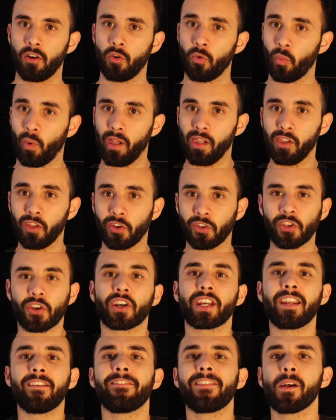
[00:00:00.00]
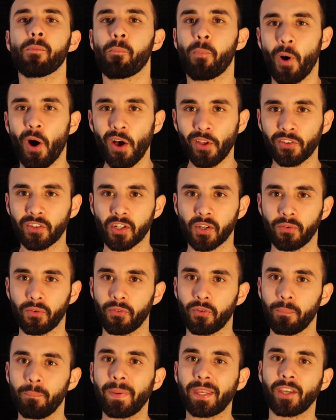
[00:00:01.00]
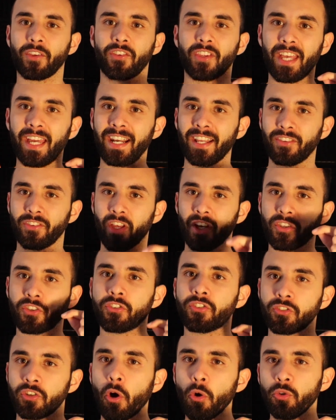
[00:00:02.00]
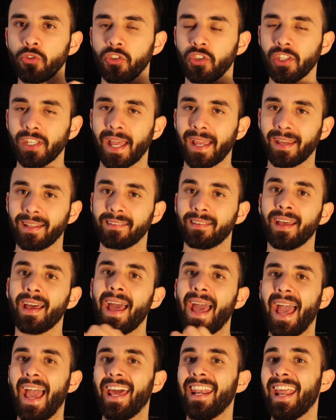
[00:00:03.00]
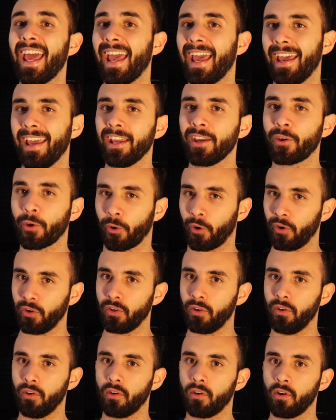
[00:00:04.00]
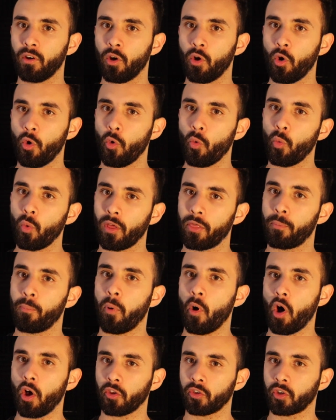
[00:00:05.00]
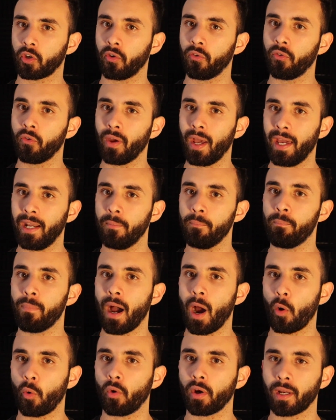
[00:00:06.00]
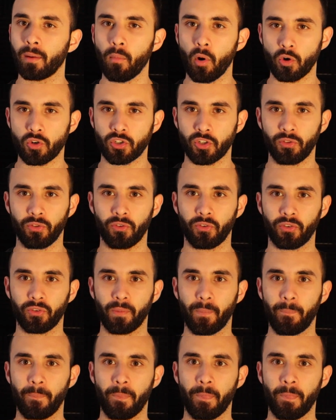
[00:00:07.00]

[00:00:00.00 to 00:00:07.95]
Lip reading: Well, you're going to feel positive because it is associated and anchored with positive and empowering emotions.